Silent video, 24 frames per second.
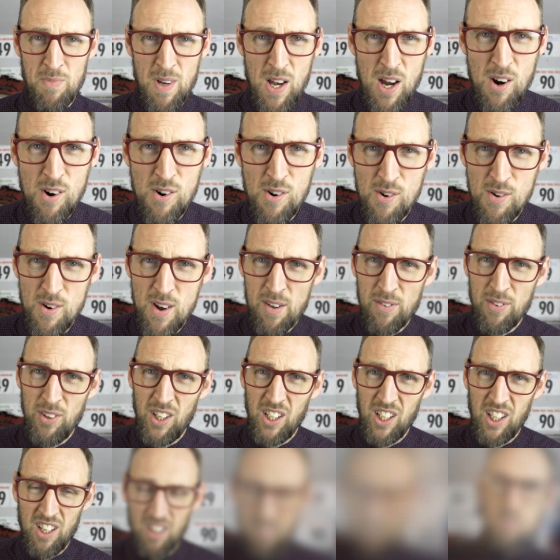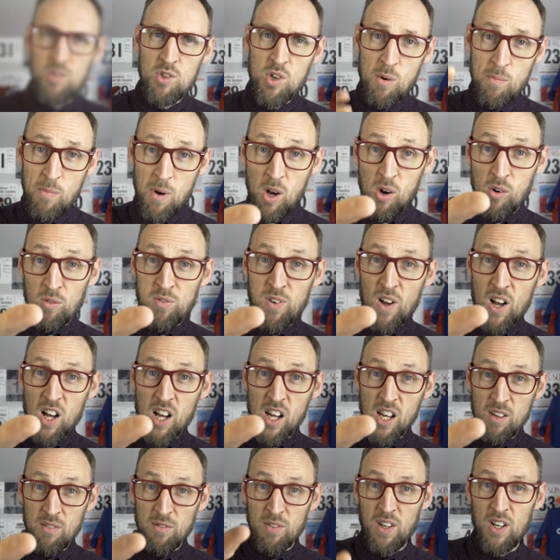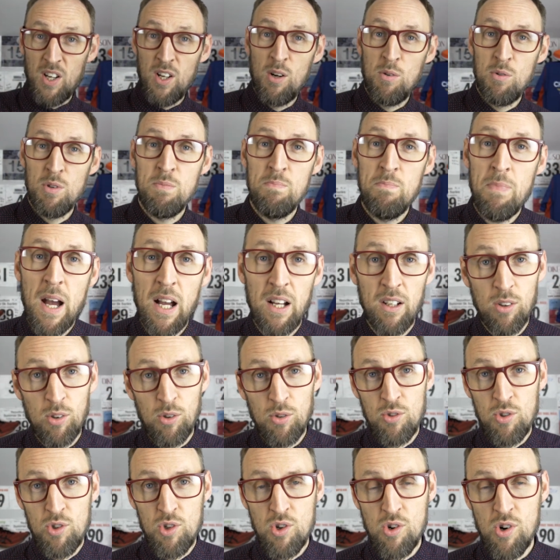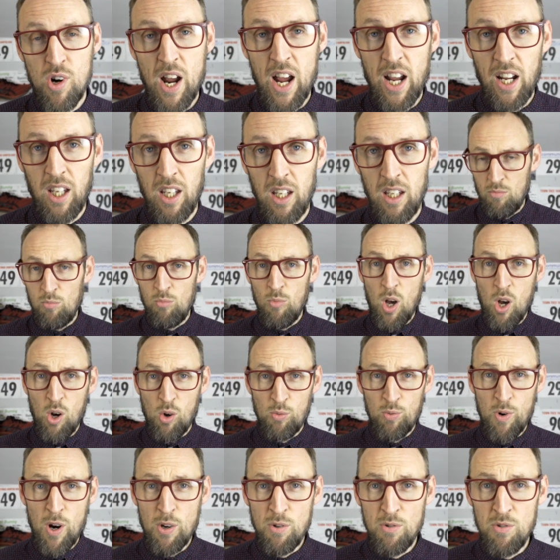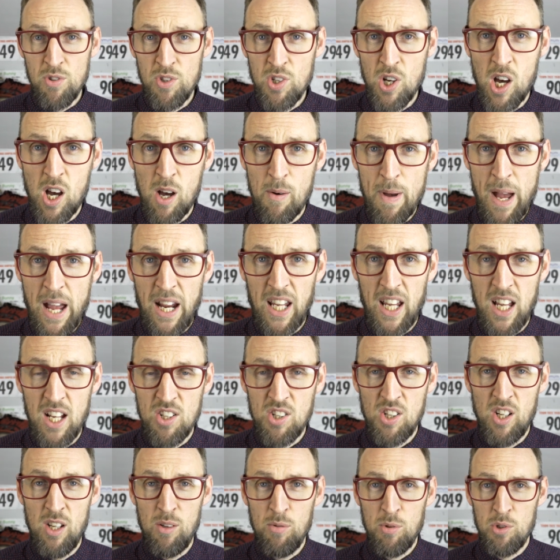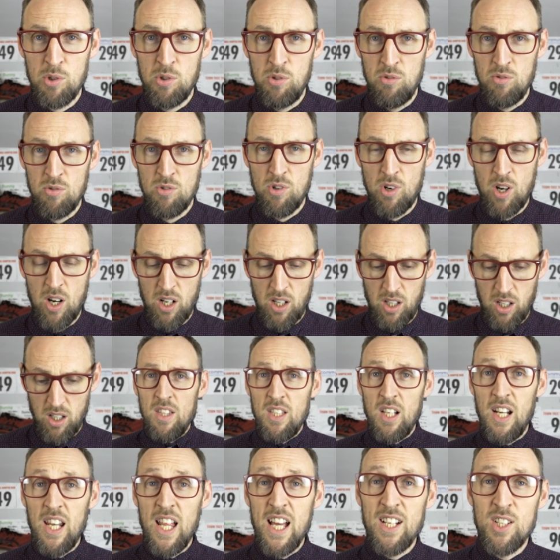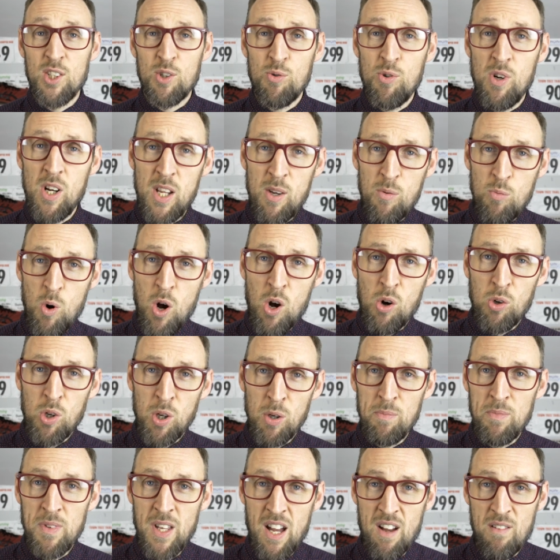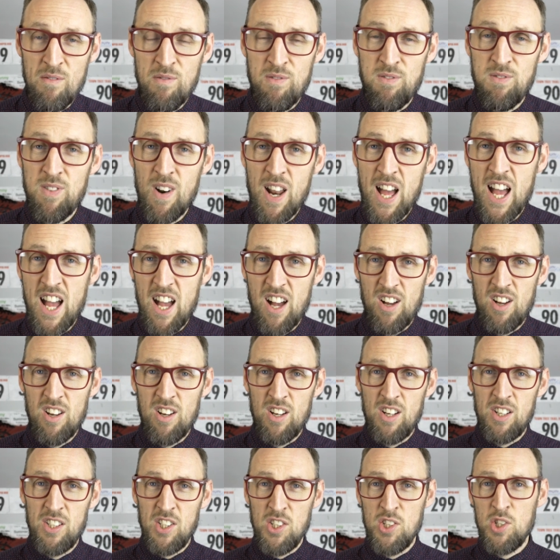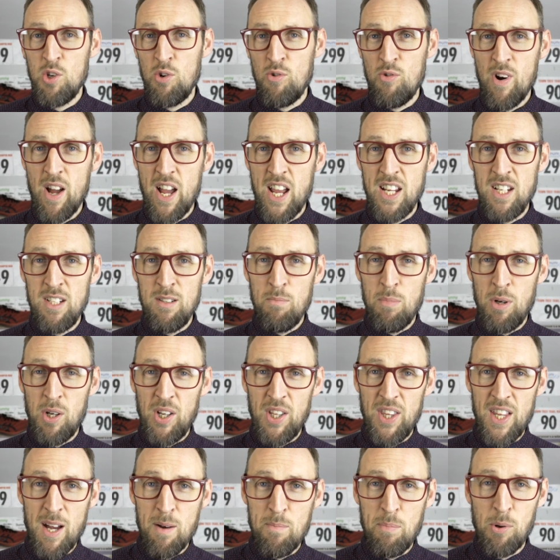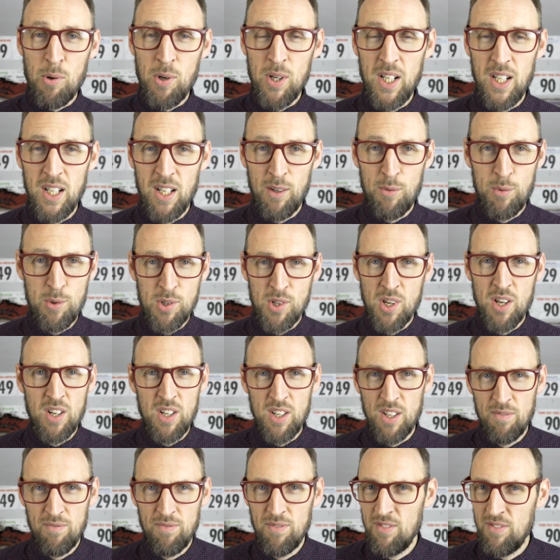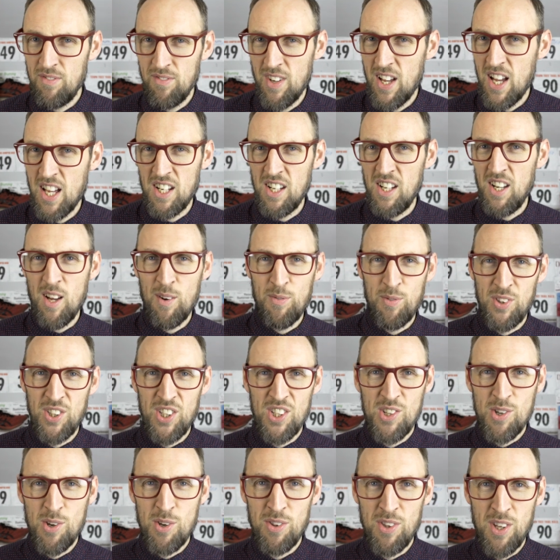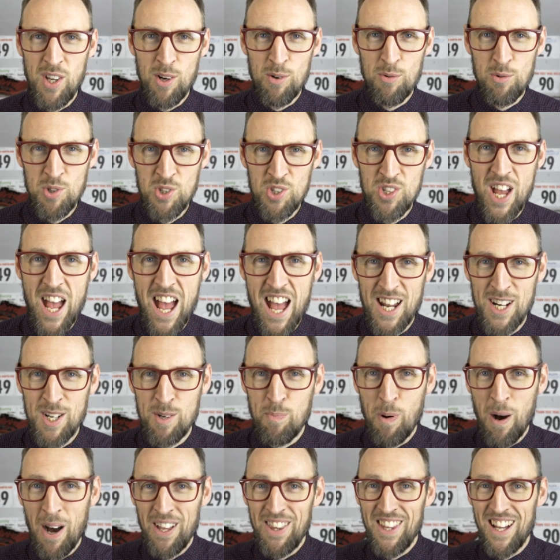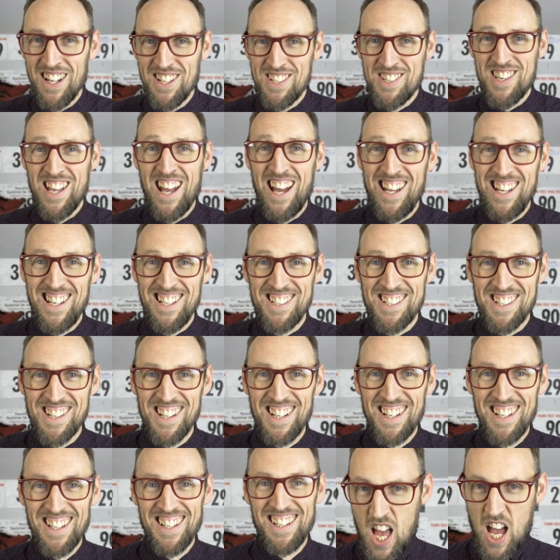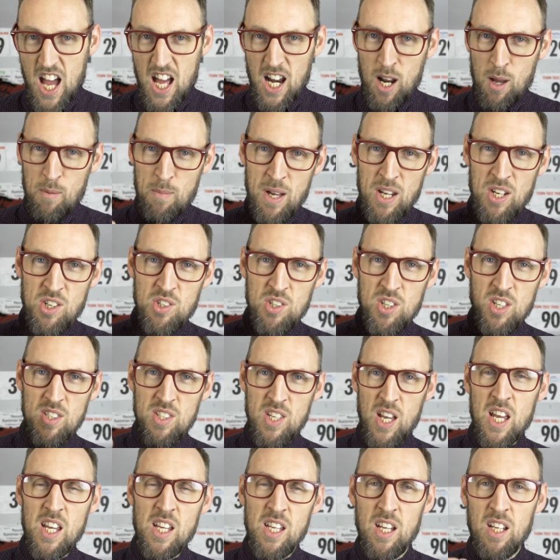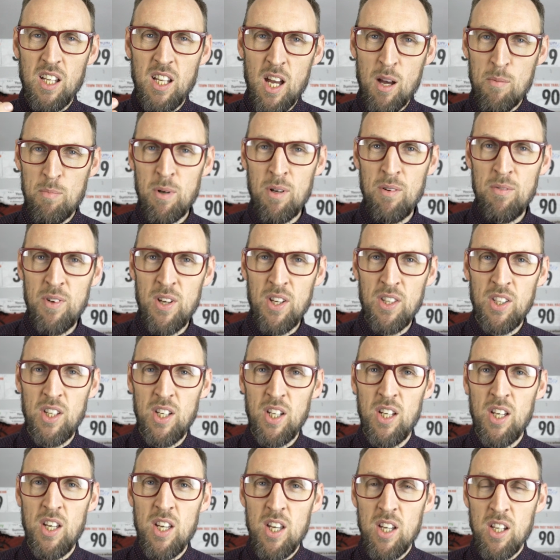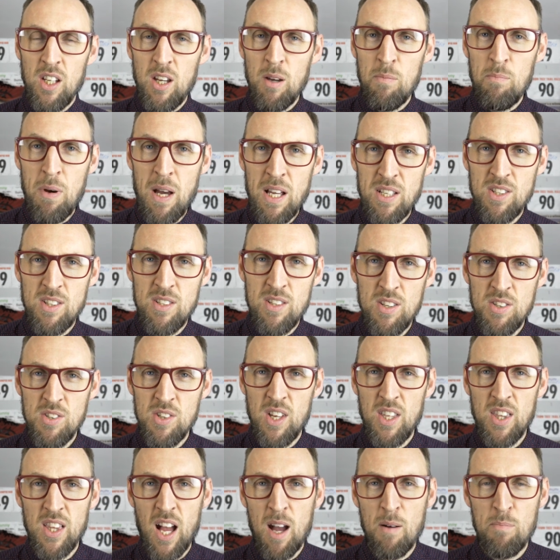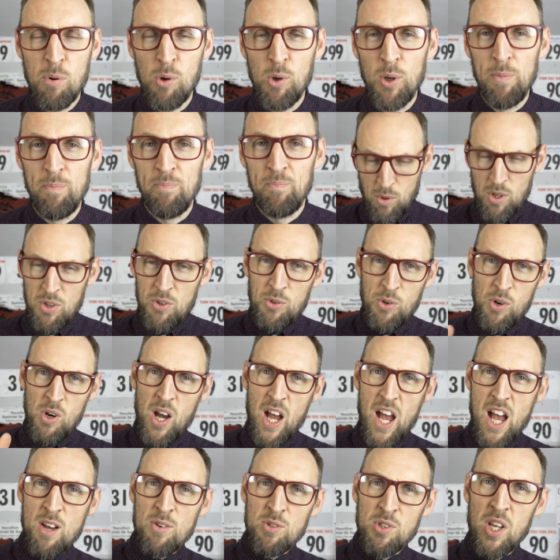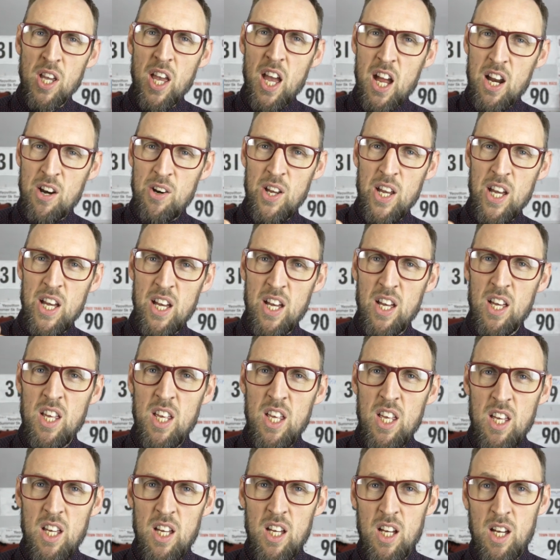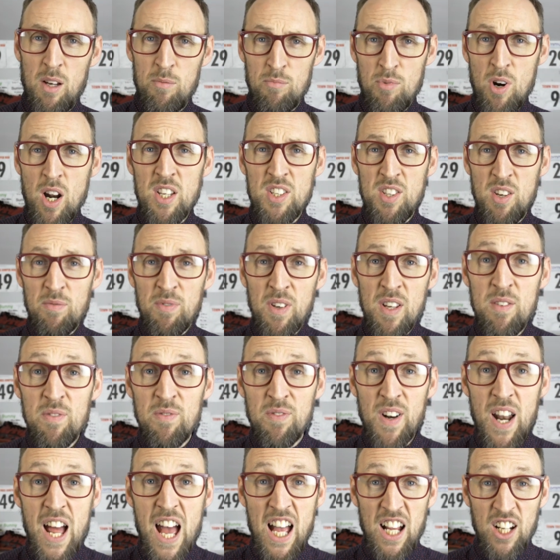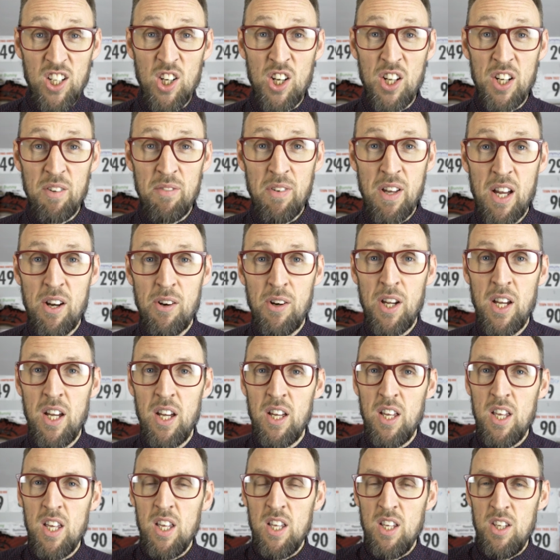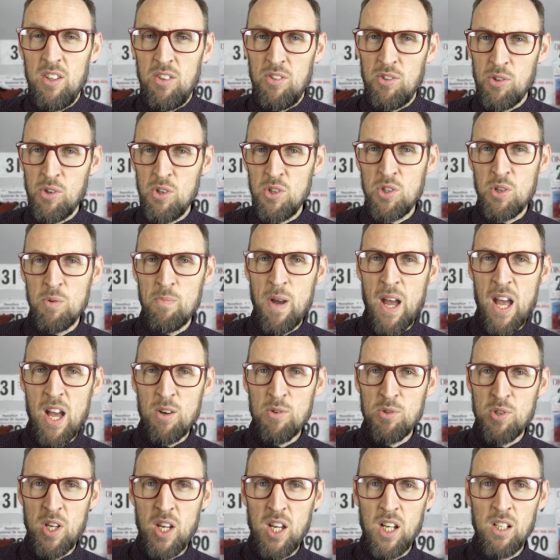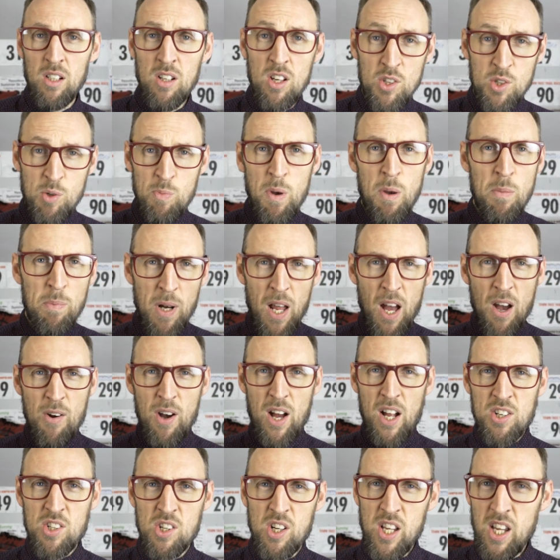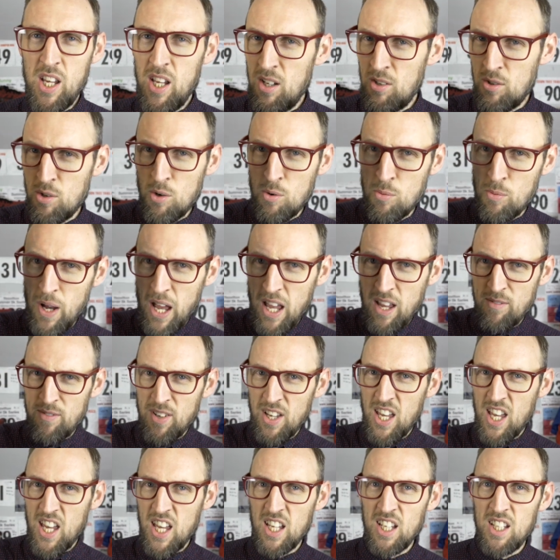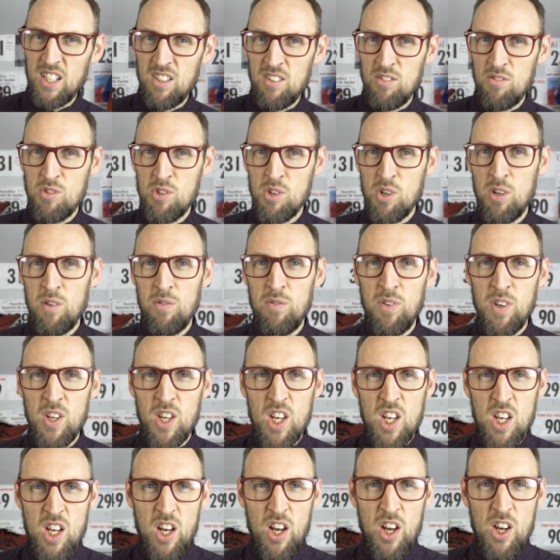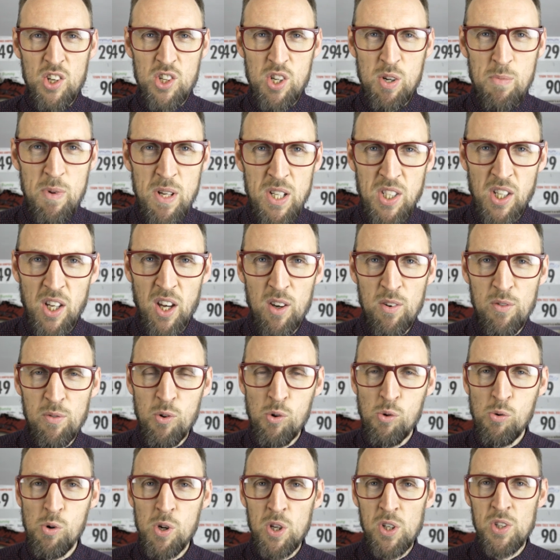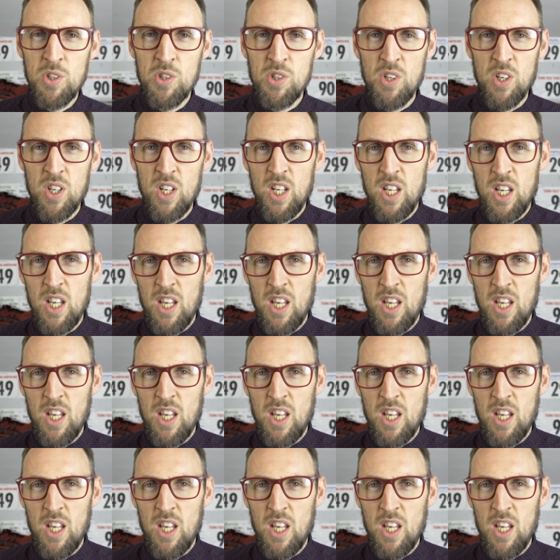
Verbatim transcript: horrific. So mile 5, and I was back on track. Well, road and tarmac actually, it wasn't track. The legs really welcomed that flat, harder terrain by that point. I was kind of had enough of this, the old sand by that stage. And I managed to take a couple of other competitors at that point. Went through a housing area, relatively flat kind of area, through some housing. Lots of people out actually, waving and sort of urging me to go forwards.